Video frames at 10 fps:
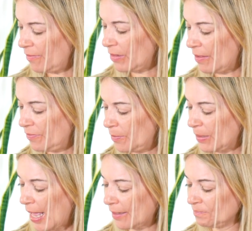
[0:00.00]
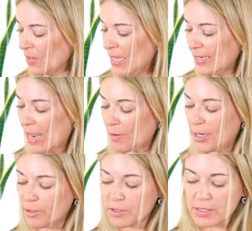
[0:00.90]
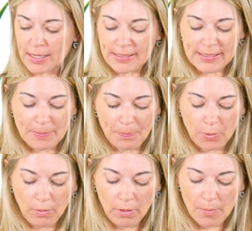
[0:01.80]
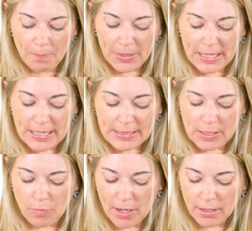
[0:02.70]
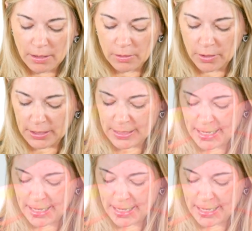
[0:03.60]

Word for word: love, love the black. Now here's a simple but easy one. Look at